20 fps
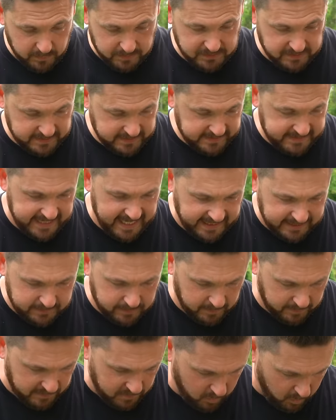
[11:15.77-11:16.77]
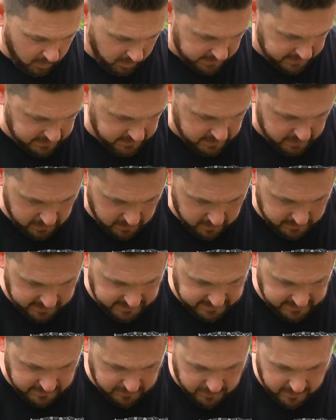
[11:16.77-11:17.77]
which is exactly what we wanted to do
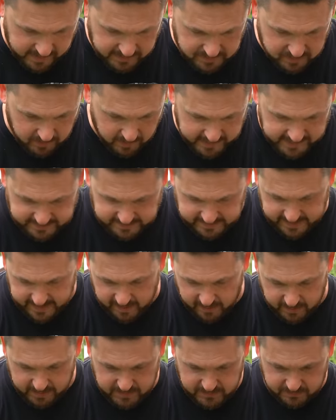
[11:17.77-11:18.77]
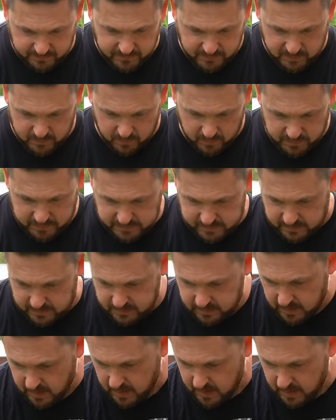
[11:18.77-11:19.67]
because it creates grazing areas for the tortoises.